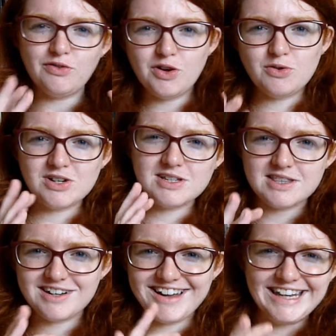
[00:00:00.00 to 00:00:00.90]
focus
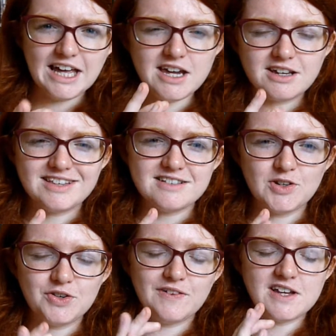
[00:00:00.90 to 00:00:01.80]
that I like. There's a
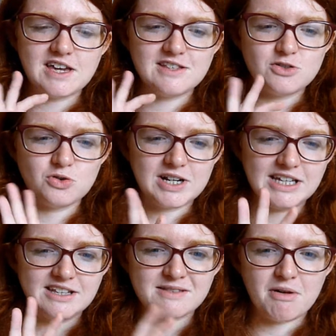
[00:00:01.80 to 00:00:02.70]
lot of like
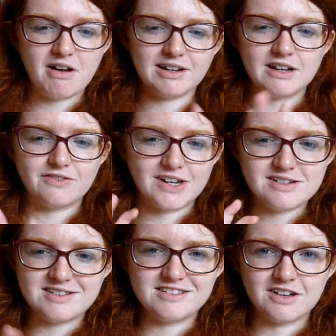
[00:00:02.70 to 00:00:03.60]
historically inspired like
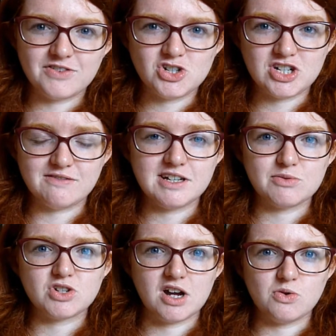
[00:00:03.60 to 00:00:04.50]
fantasy stuff that she reads,
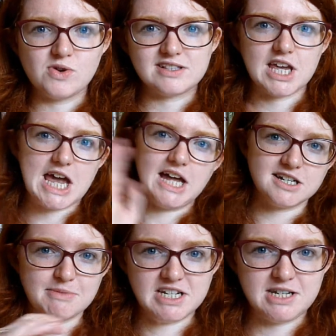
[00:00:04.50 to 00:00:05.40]
which I always like add
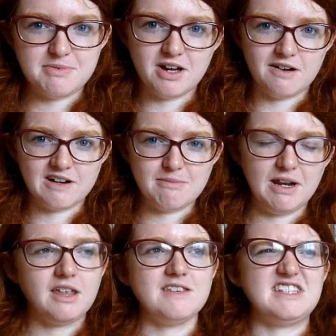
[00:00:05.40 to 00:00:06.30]
to my T B R, and I'm
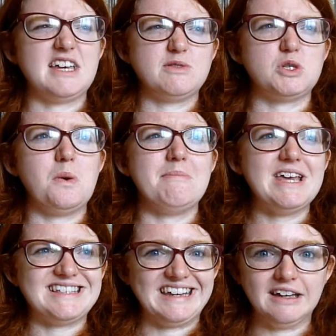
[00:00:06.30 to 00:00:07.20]
like, this sounds so
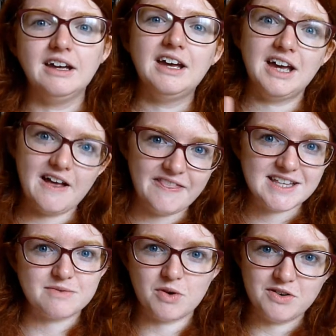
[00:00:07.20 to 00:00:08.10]
amazing. And
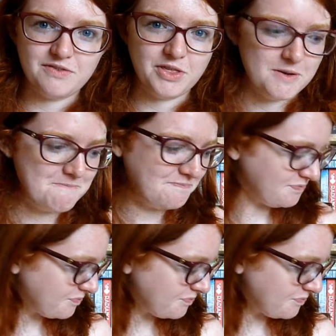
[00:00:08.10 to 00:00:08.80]
that's one of them.